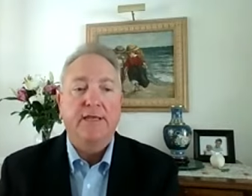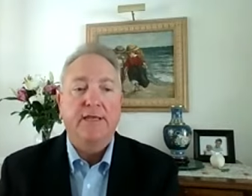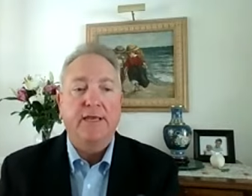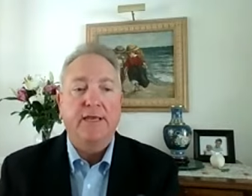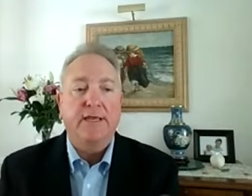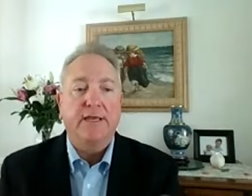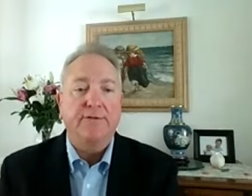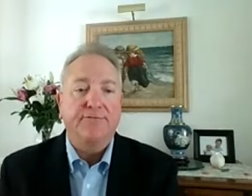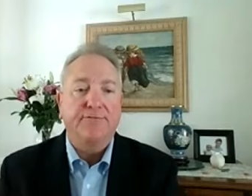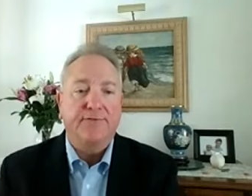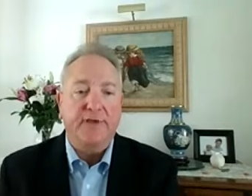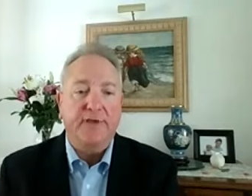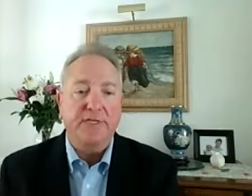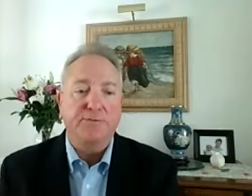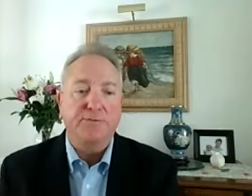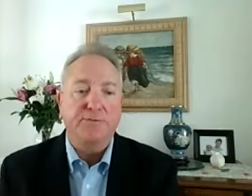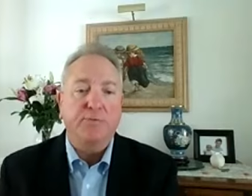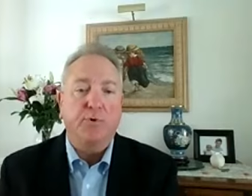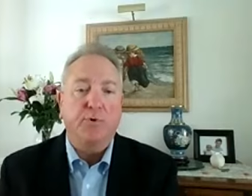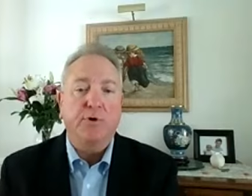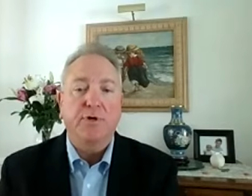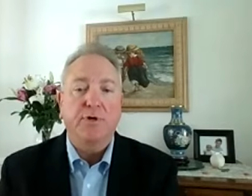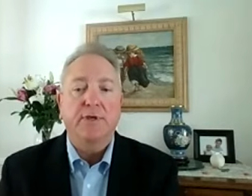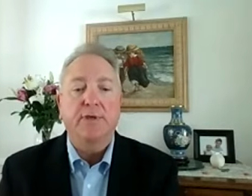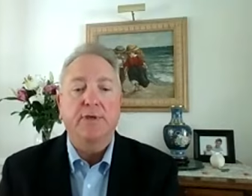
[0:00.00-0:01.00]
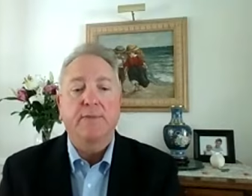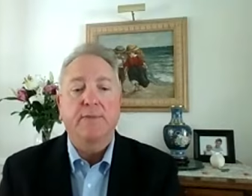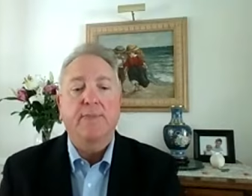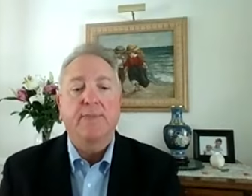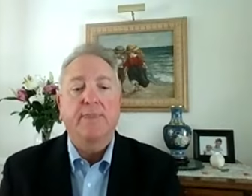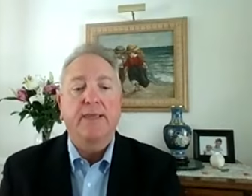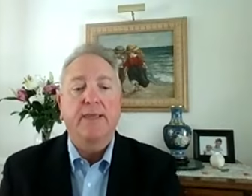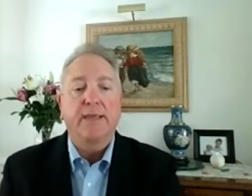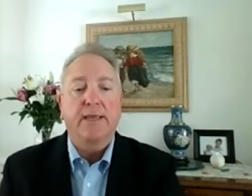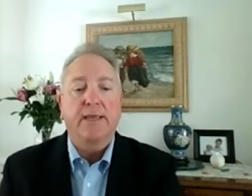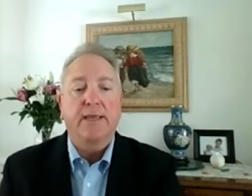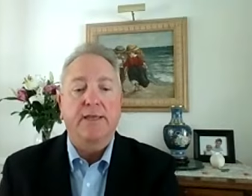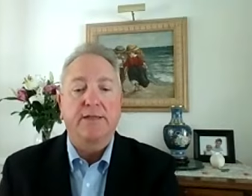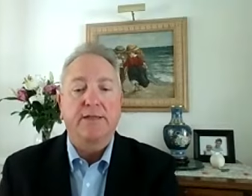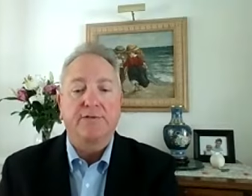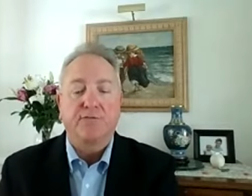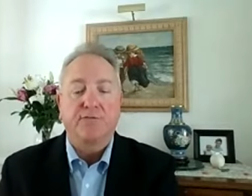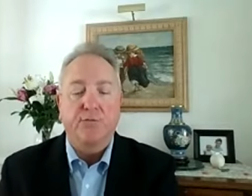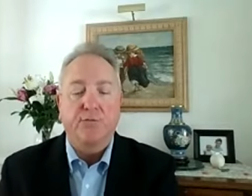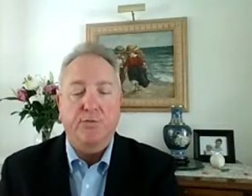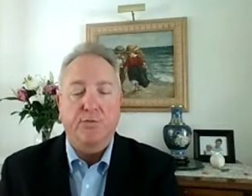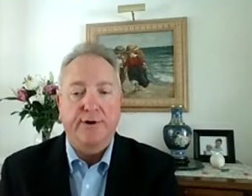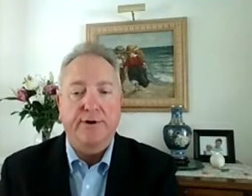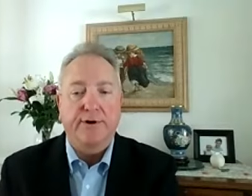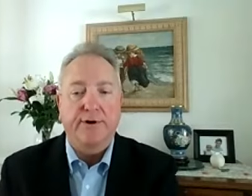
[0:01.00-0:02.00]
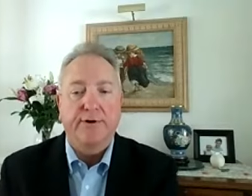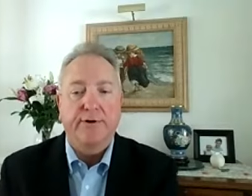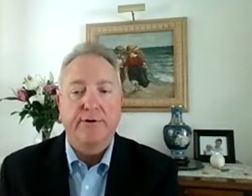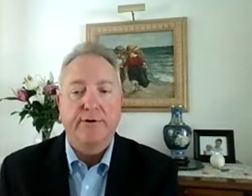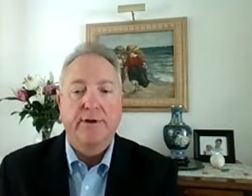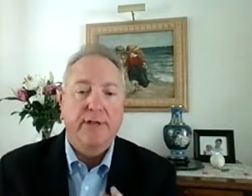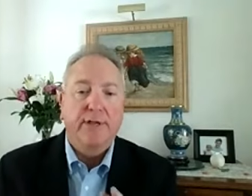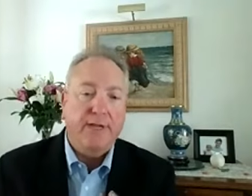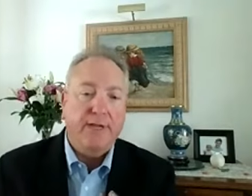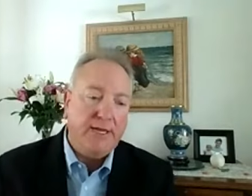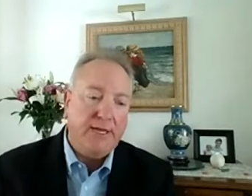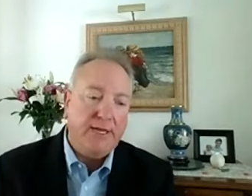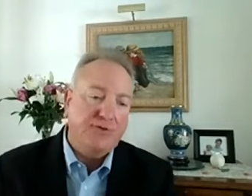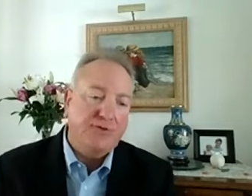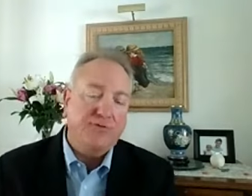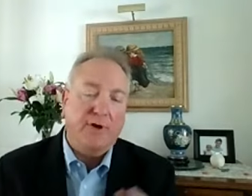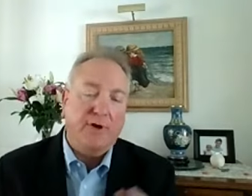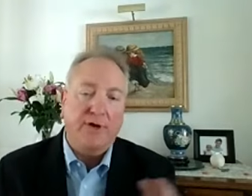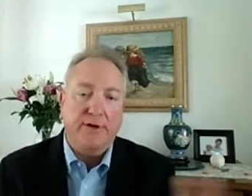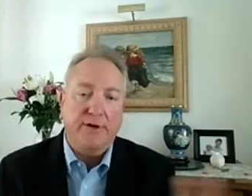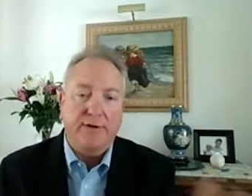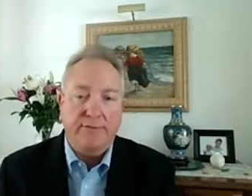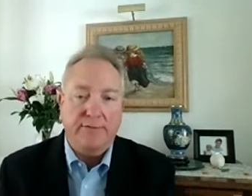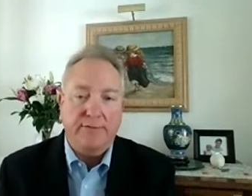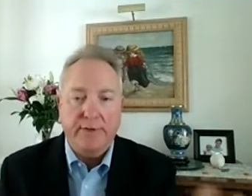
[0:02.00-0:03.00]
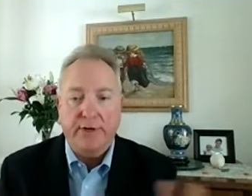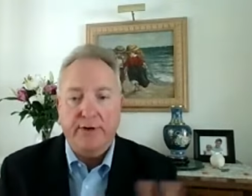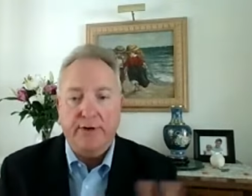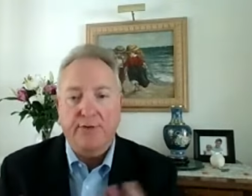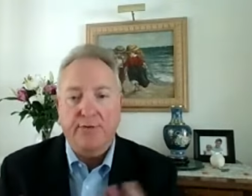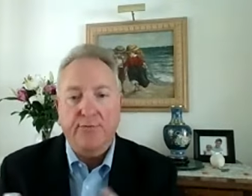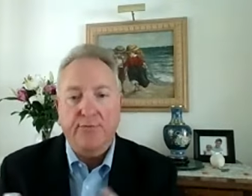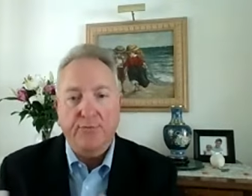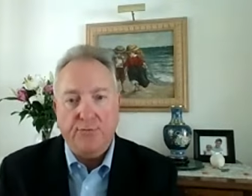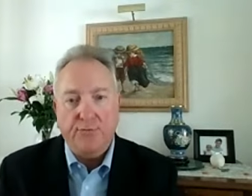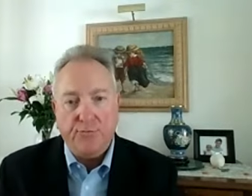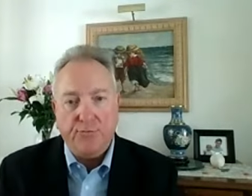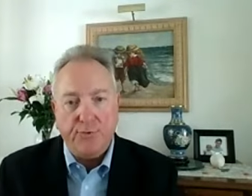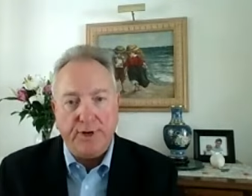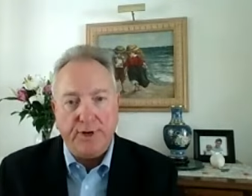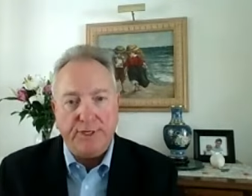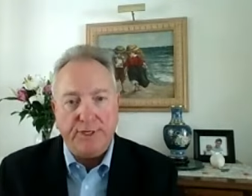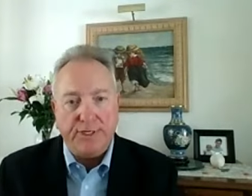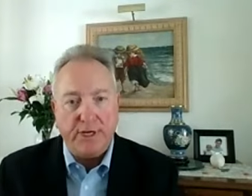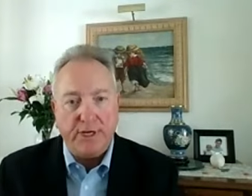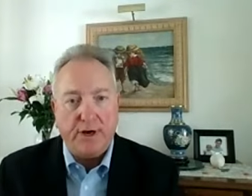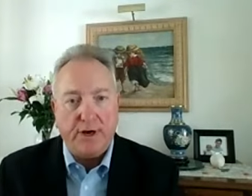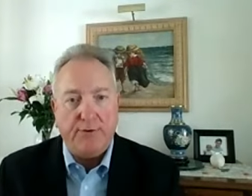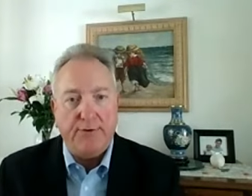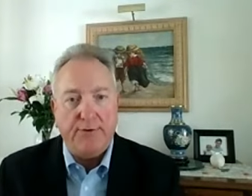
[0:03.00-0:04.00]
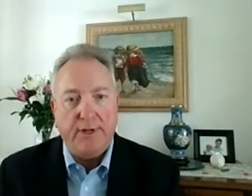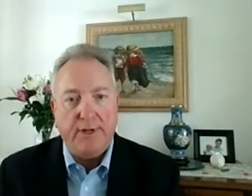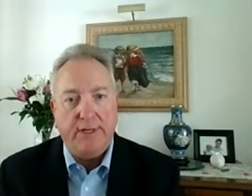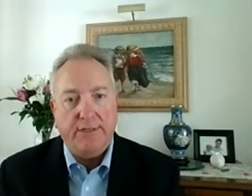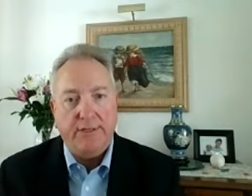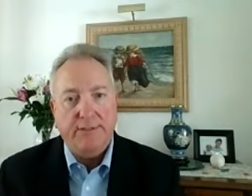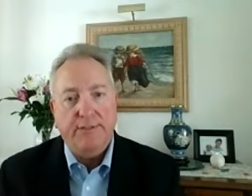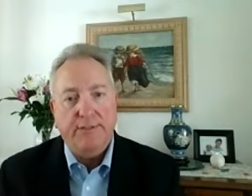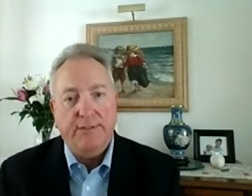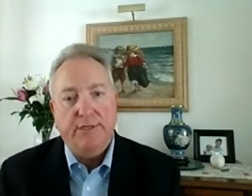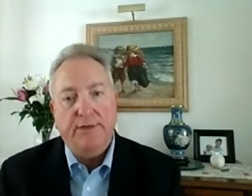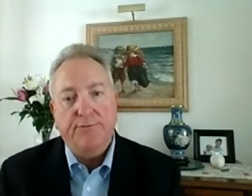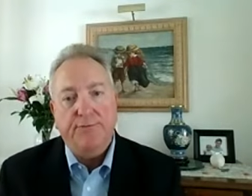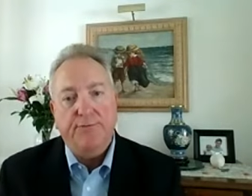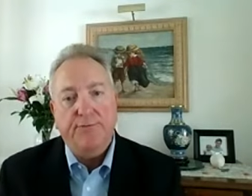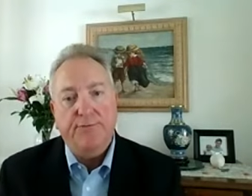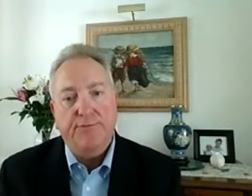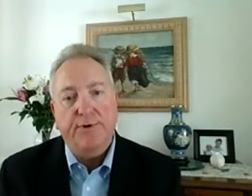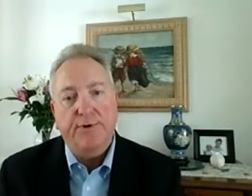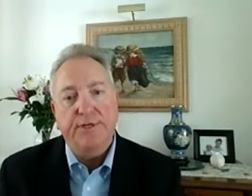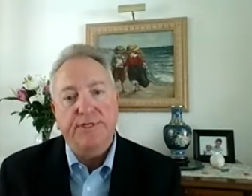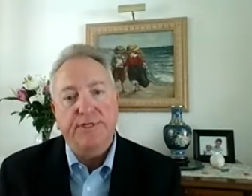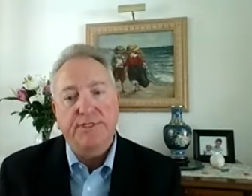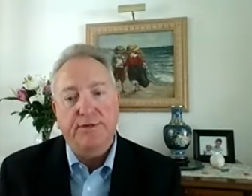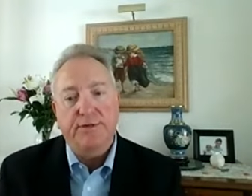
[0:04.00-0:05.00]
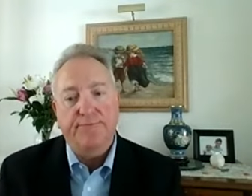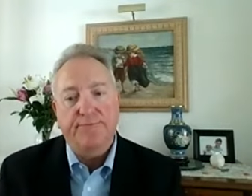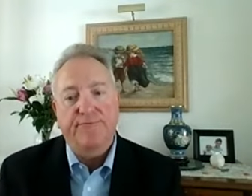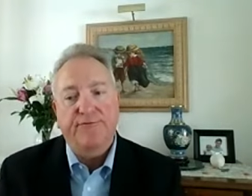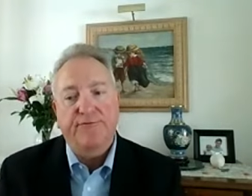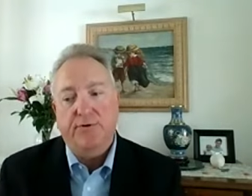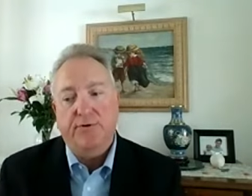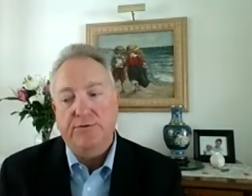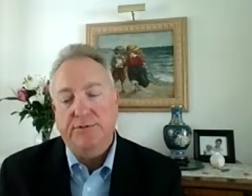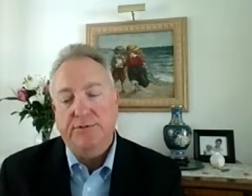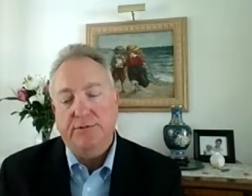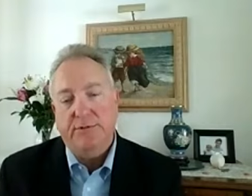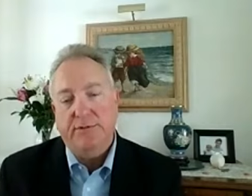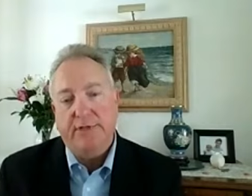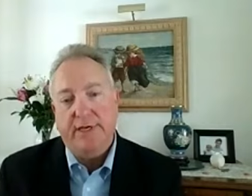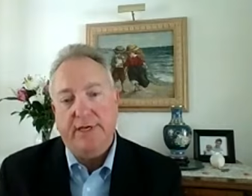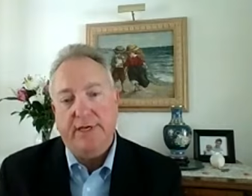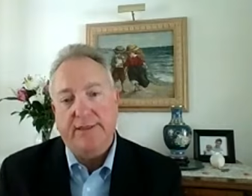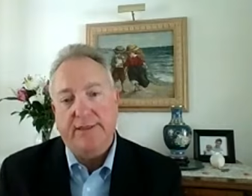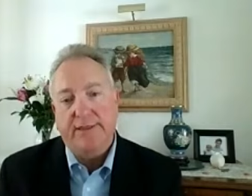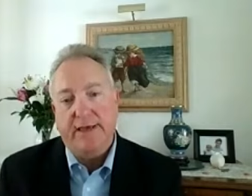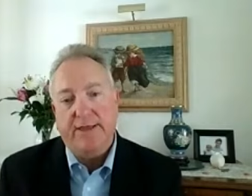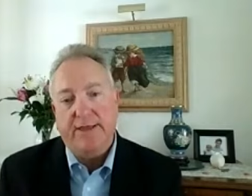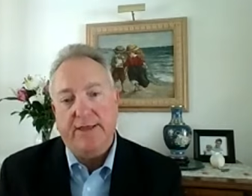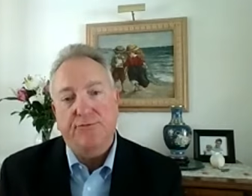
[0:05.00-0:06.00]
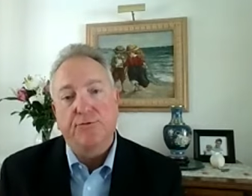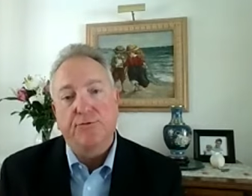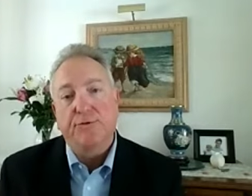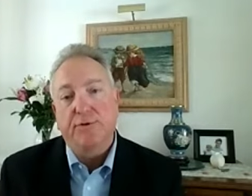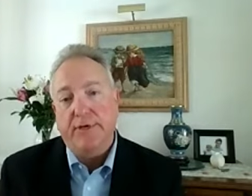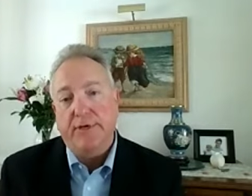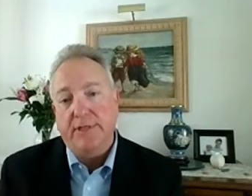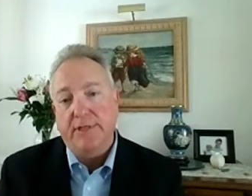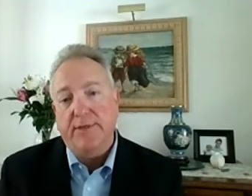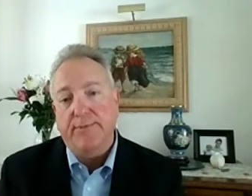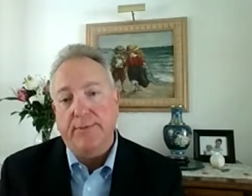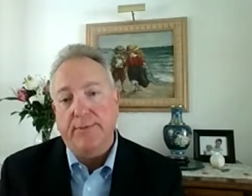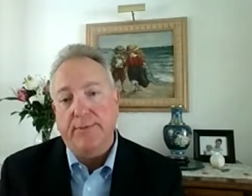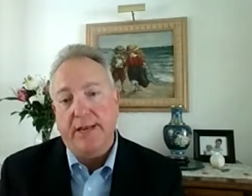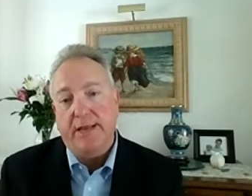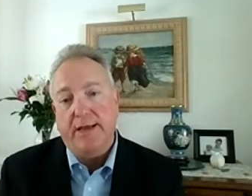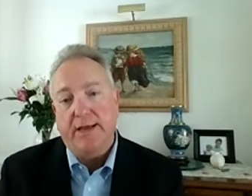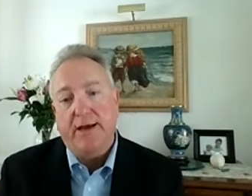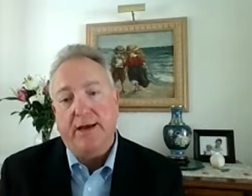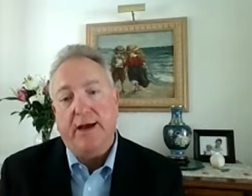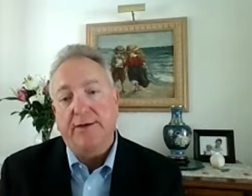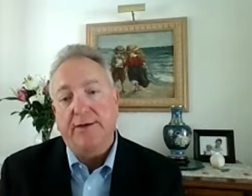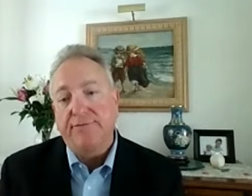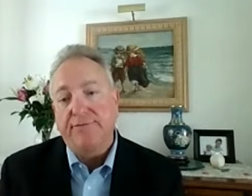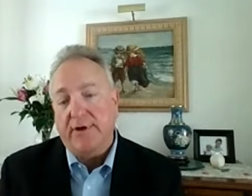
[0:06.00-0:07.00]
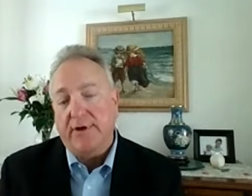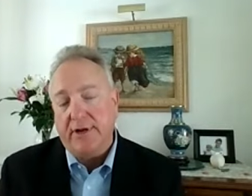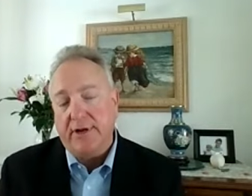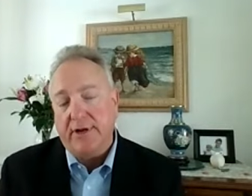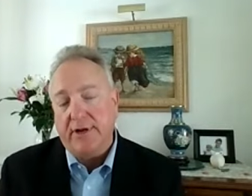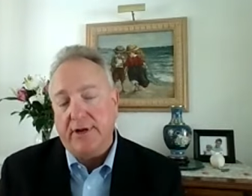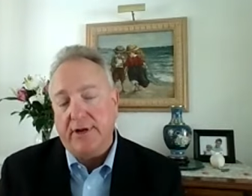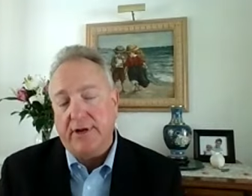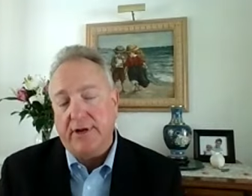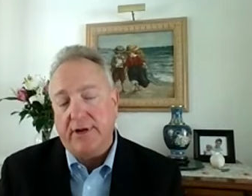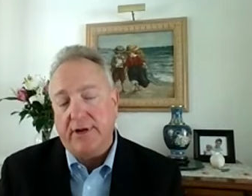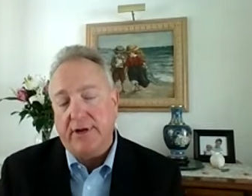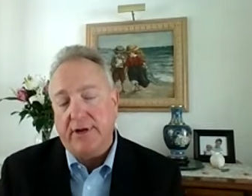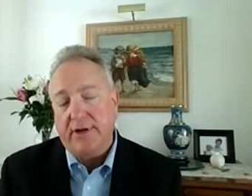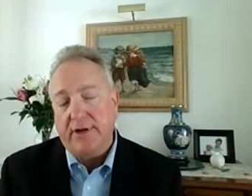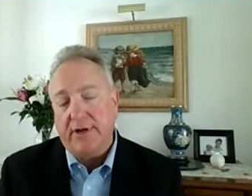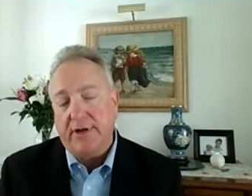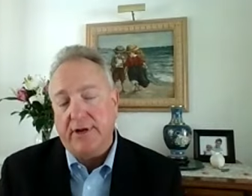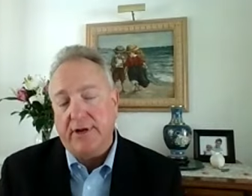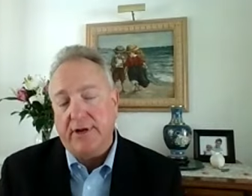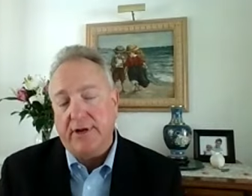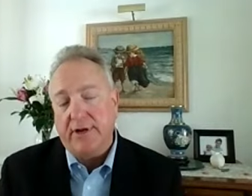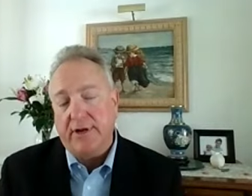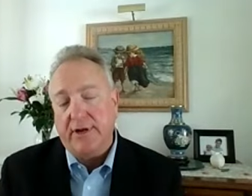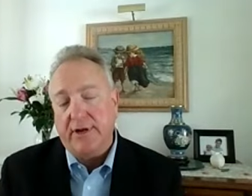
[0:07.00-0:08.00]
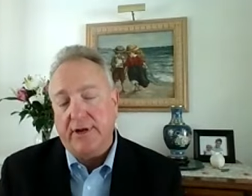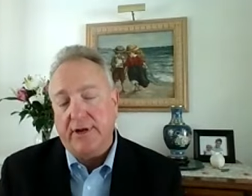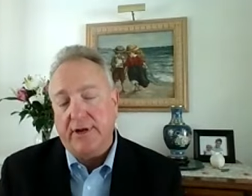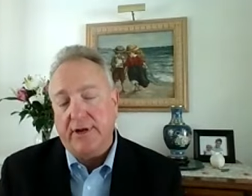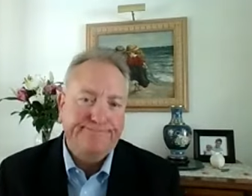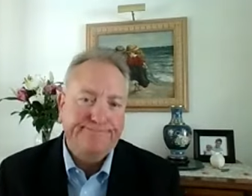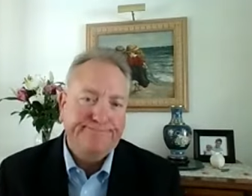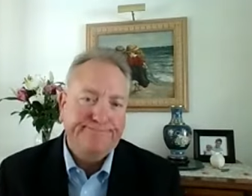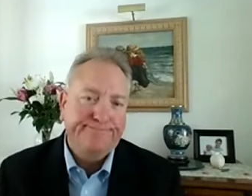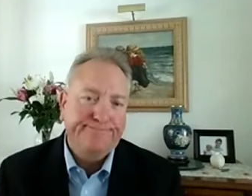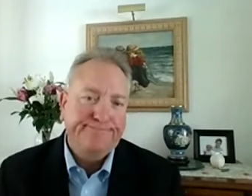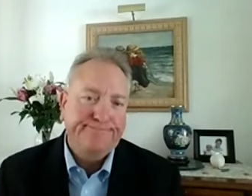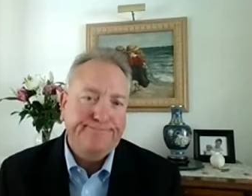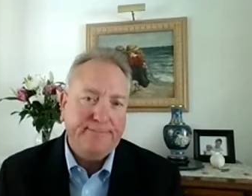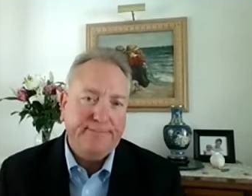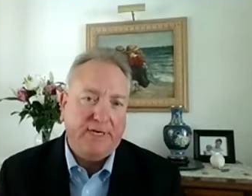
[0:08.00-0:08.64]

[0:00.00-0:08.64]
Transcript: and Facebook and Twitter and try to you know reach out and uh, reach some folks like that through the, in the media. I've done it many. I do it all the time.